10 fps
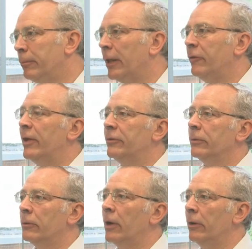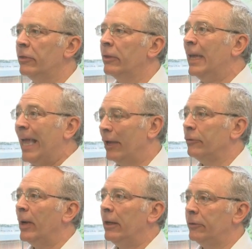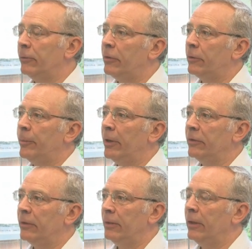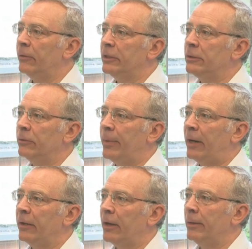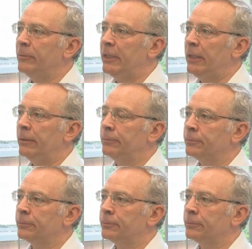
blood vessel growth, as well as erythropoietin, the original paradigm gene.